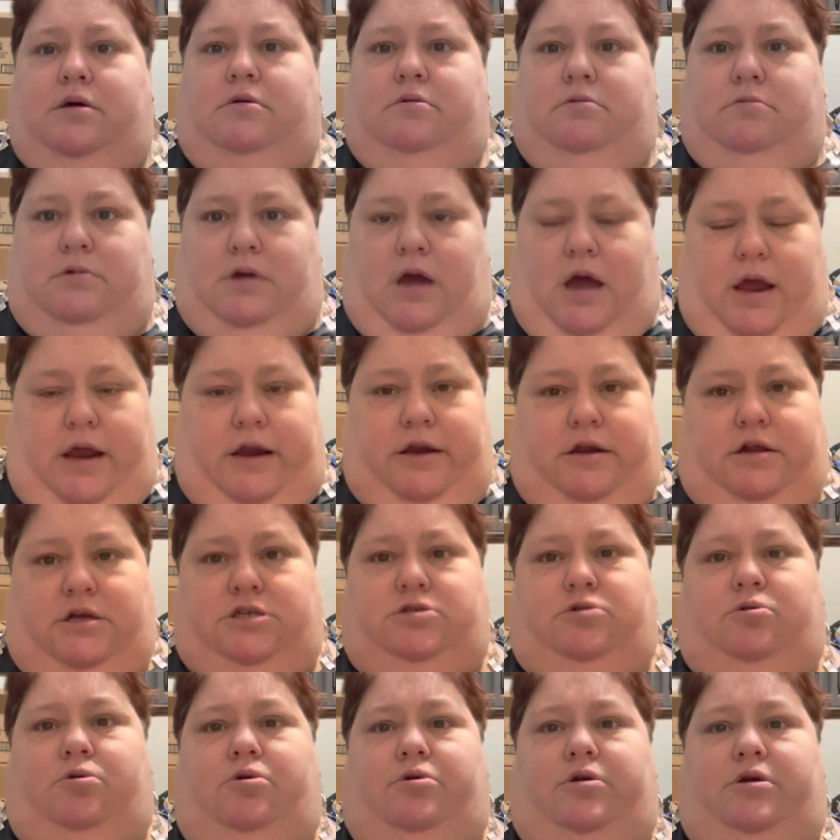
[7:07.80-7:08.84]
kind of,
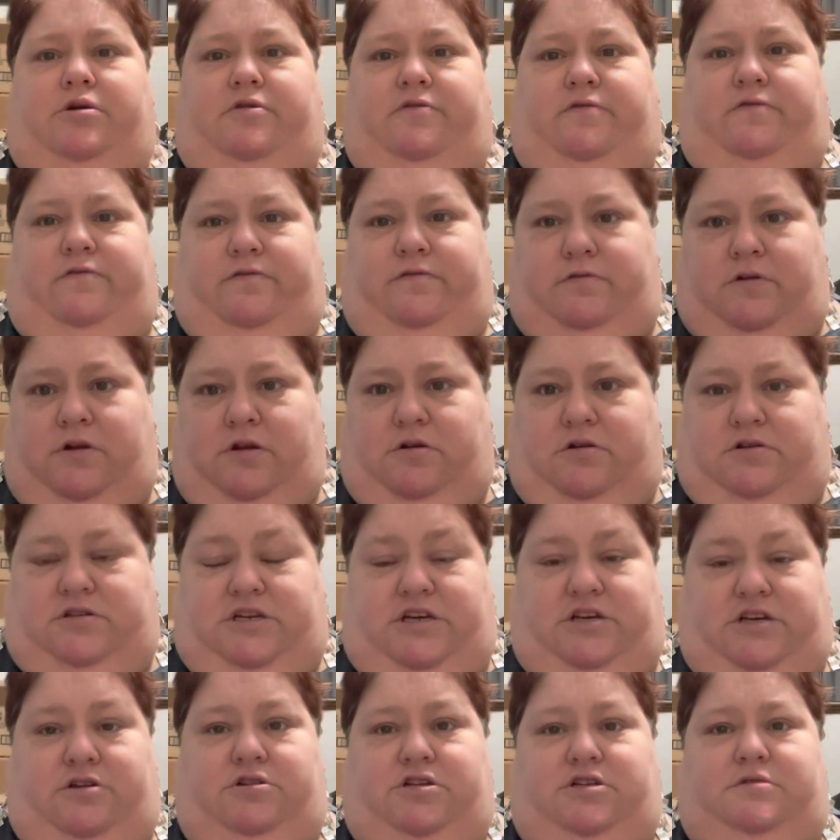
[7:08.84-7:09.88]
sort of, you know, it's
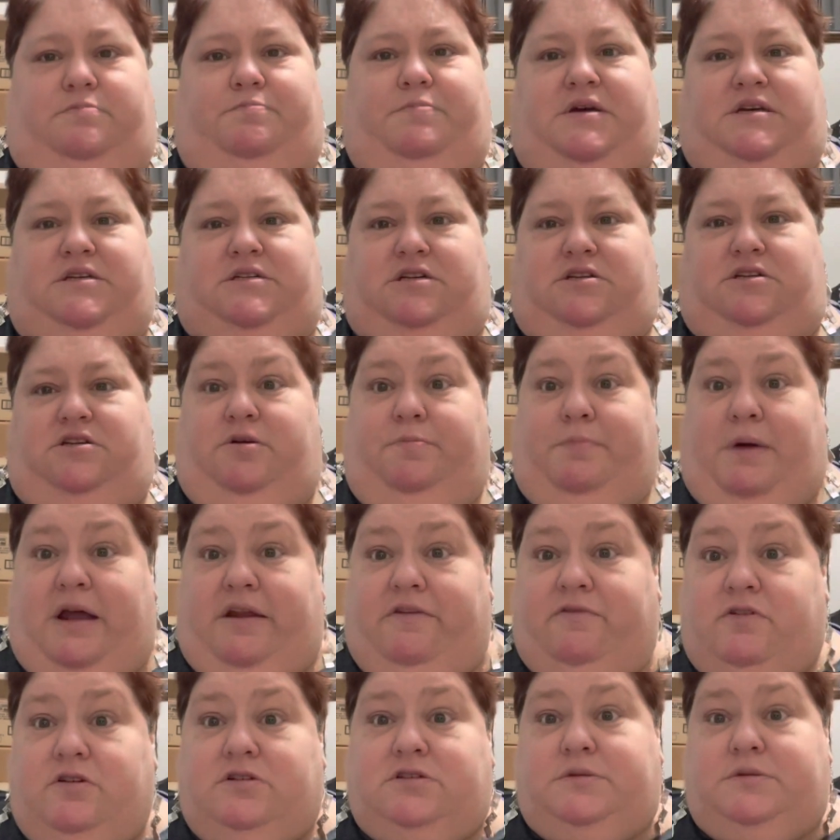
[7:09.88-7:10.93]
like you just, basically your body
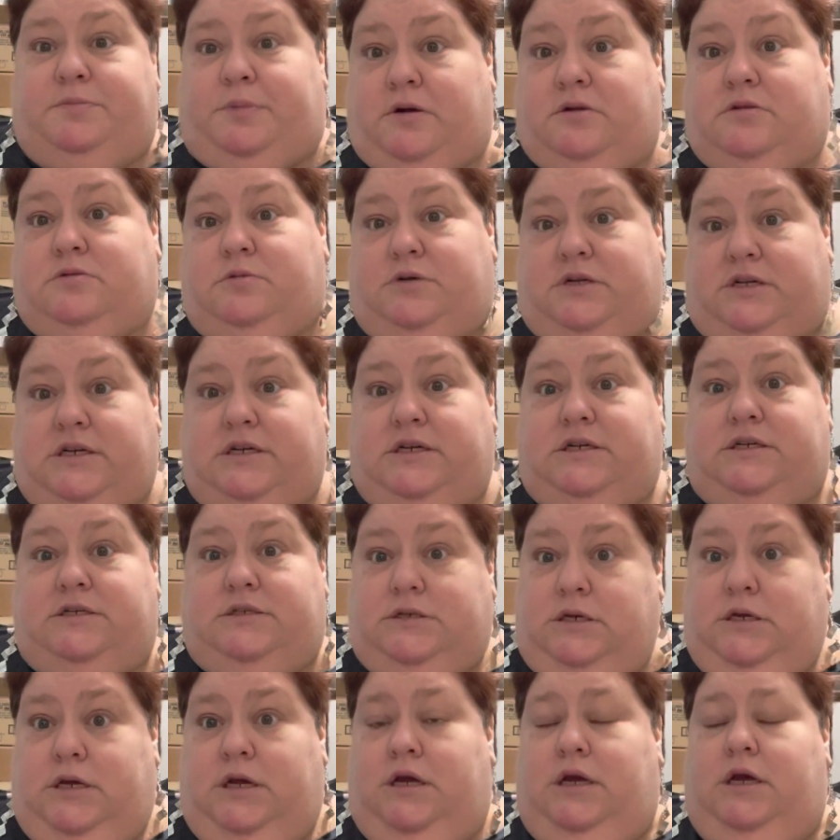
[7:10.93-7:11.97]
falls apart is what it is.
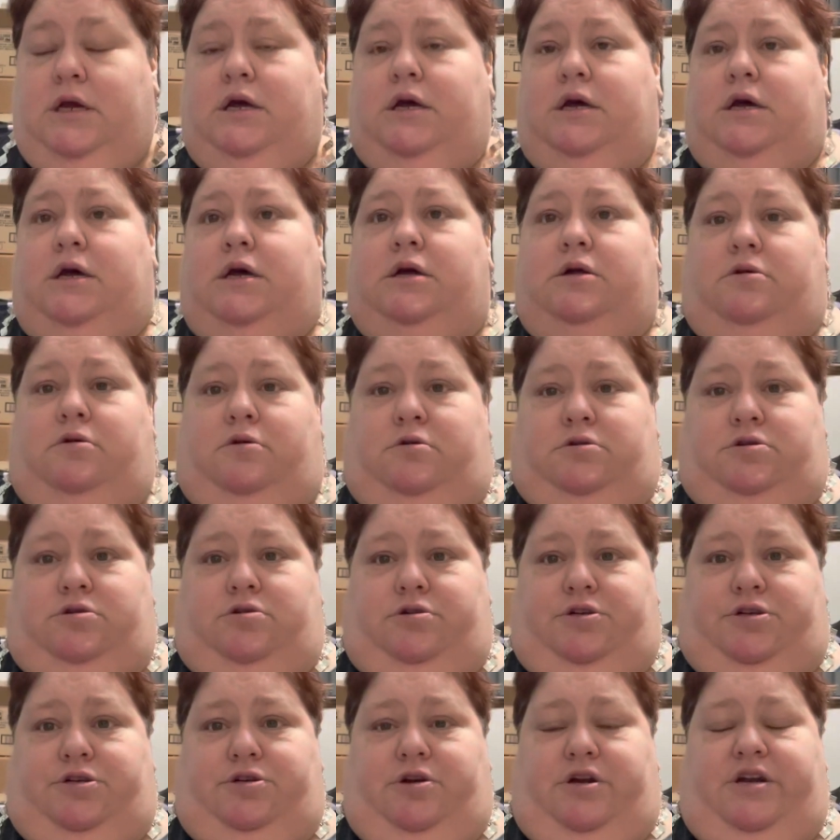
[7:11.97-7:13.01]
Long
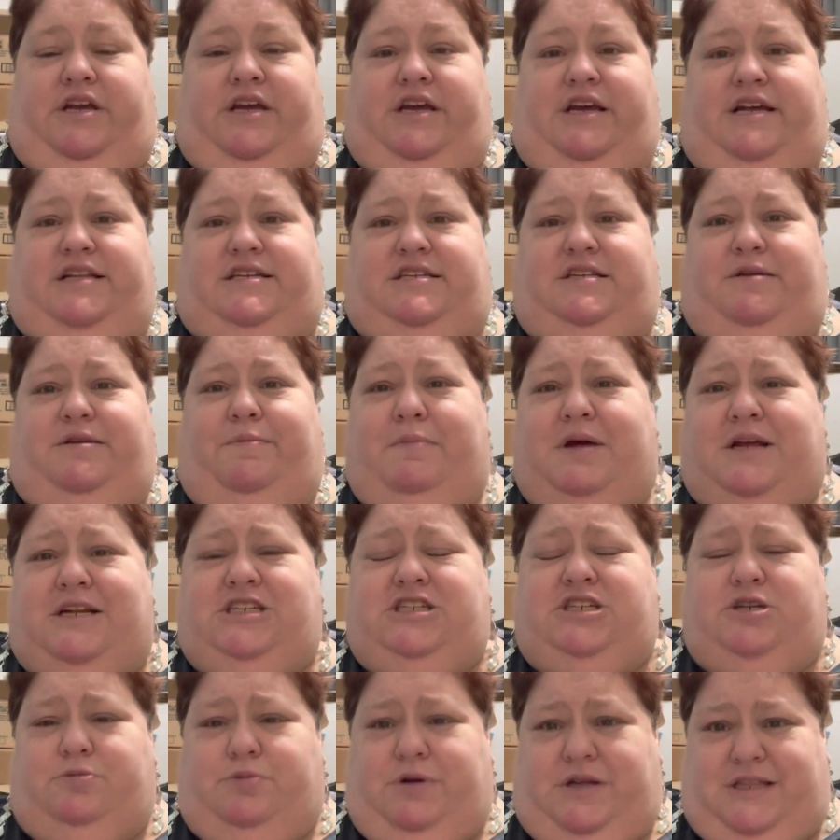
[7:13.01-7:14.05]
story short, and he gets
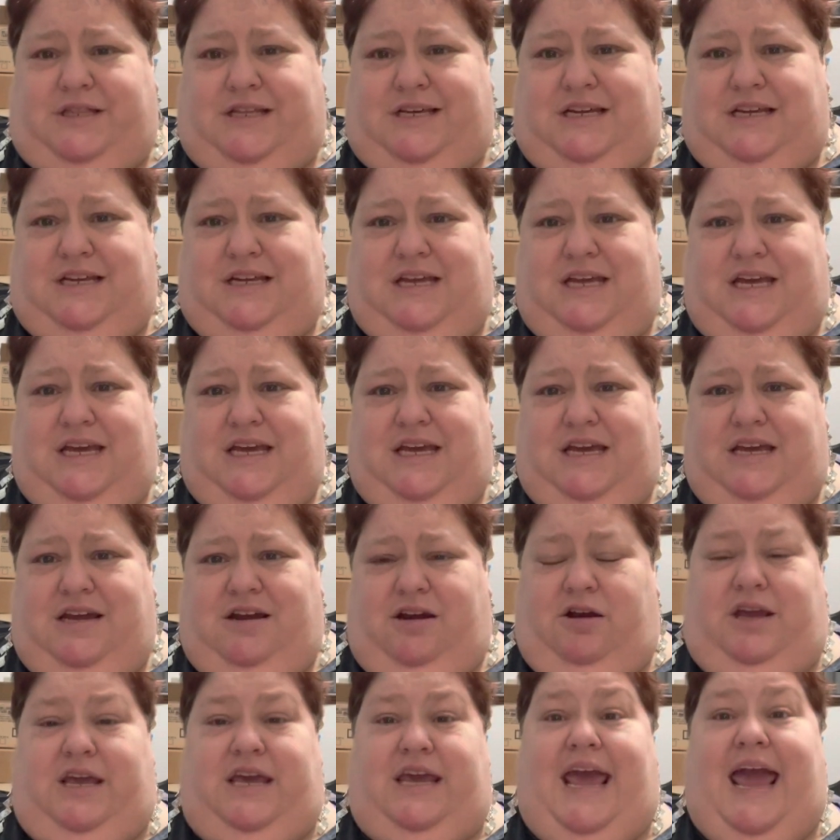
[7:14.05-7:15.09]
dementia with it.
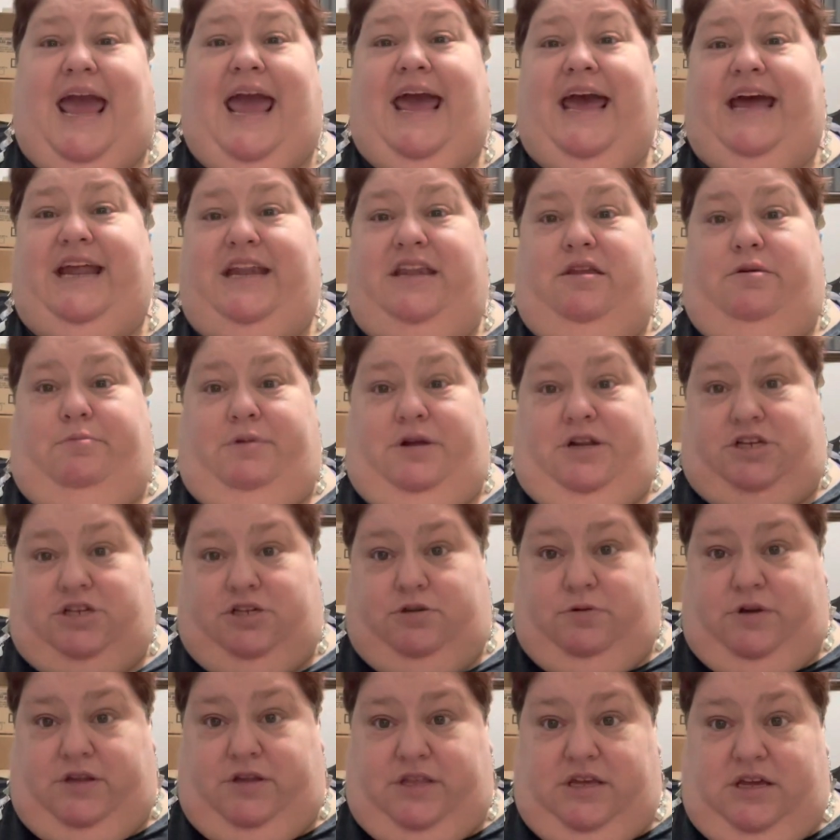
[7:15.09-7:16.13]
He had
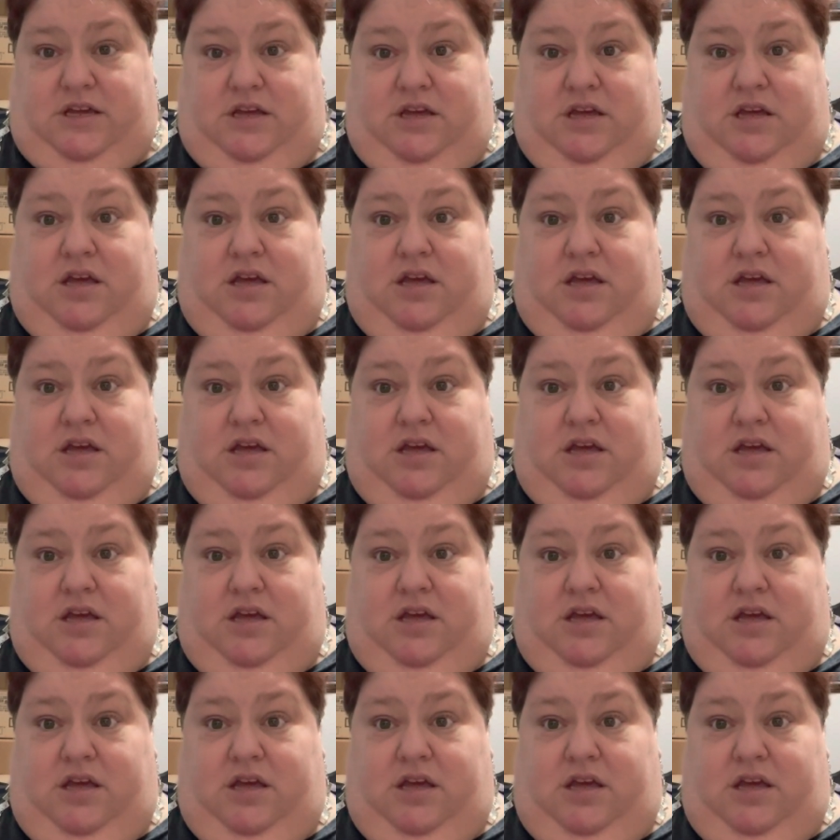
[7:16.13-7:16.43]
dementia with it.